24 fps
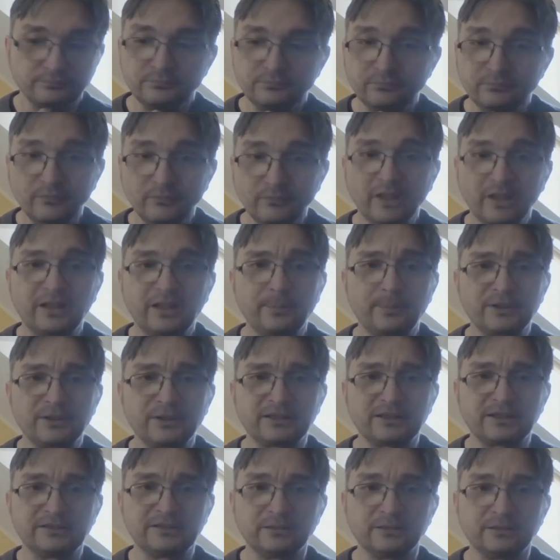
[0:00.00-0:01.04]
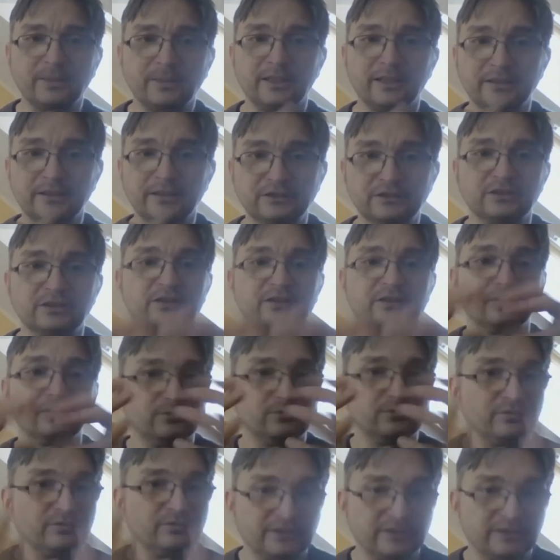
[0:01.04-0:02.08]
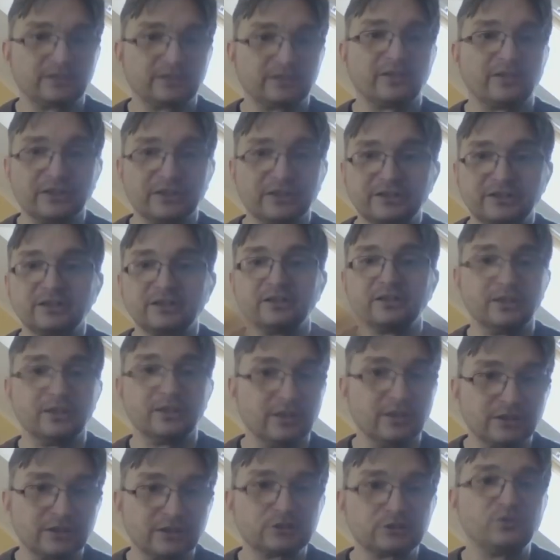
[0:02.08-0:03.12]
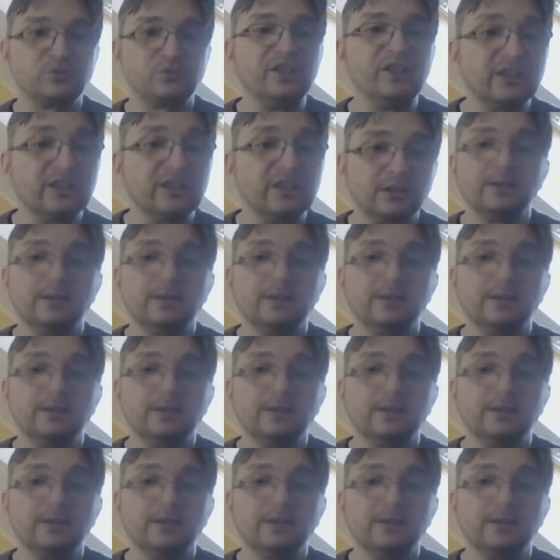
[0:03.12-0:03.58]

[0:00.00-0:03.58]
represented by its van der Waals sphere.